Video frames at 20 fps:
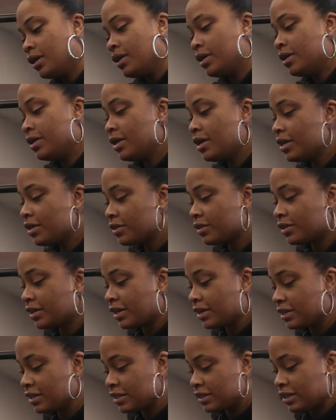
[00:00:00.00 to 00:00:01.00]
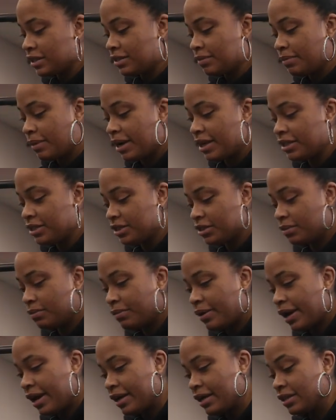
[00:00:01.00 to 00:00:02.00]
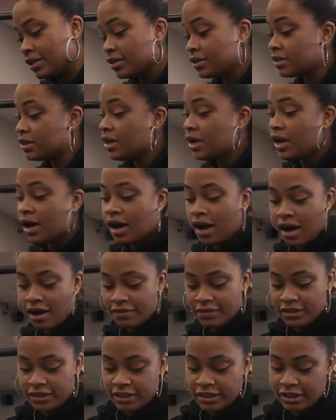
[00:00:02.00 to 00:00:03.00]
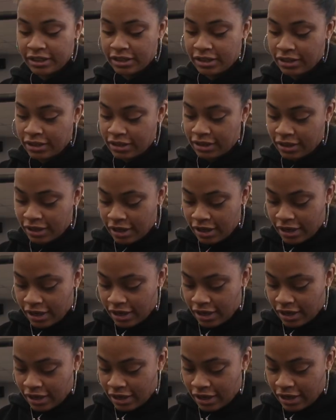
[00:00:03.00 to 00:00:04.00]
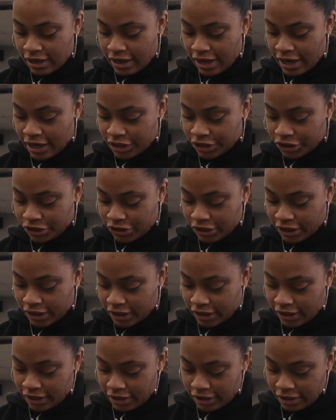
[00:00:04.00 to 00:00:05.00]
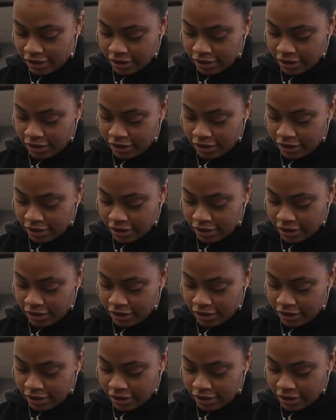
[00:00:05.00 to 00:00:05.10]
Another thing that's in my gym bag is obviously an extra